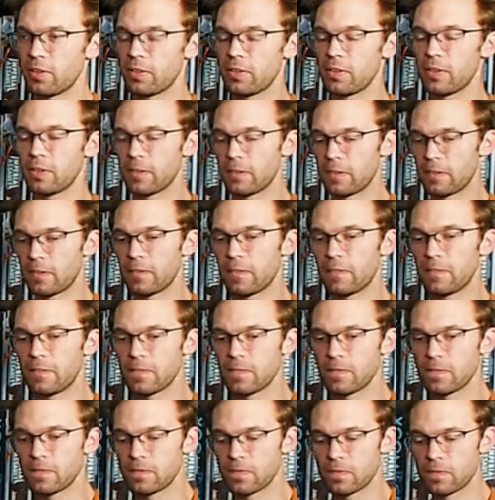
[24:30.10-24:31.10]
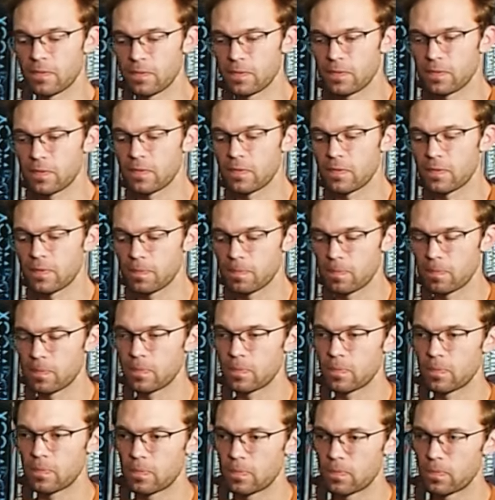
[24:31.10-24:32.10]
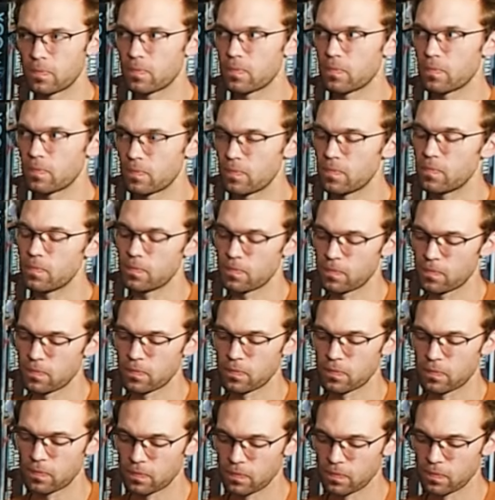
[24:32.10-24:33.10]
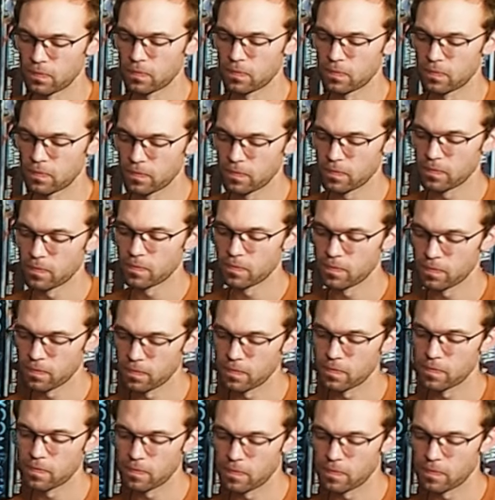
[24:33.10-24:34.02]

(silent)